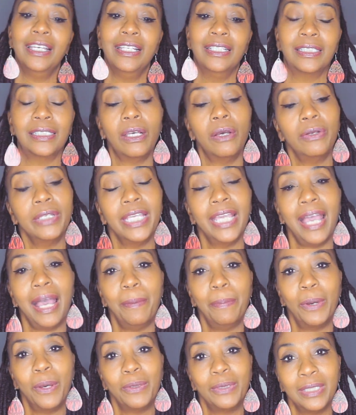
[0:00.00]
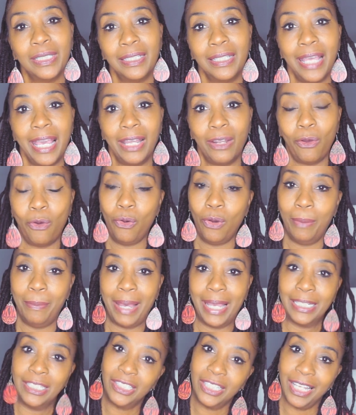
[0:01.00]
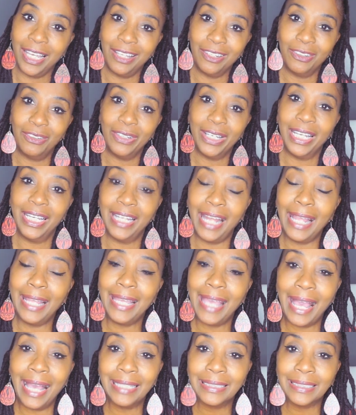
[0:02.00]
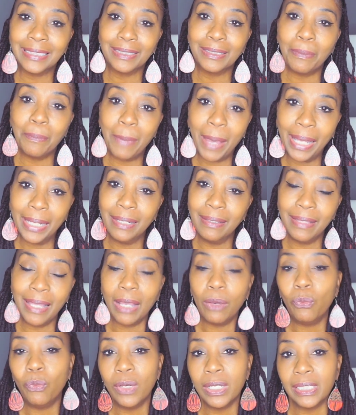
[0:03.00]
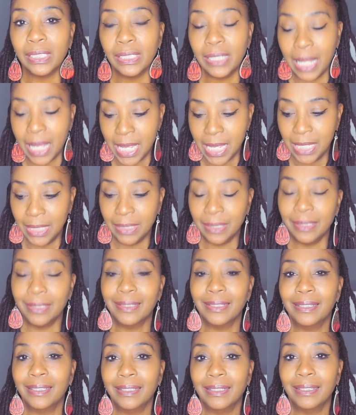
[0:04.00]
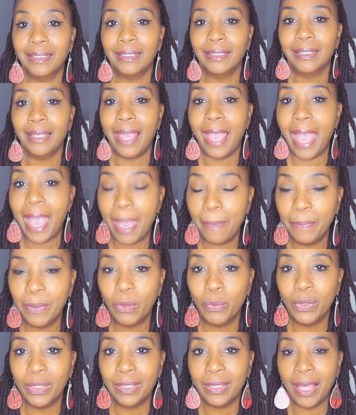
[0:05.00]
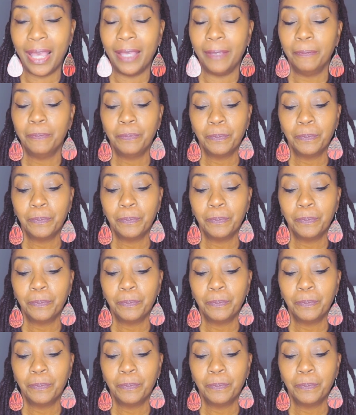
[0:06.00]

So yeah, I posted that on my channel and I got somebody that was not happy with that.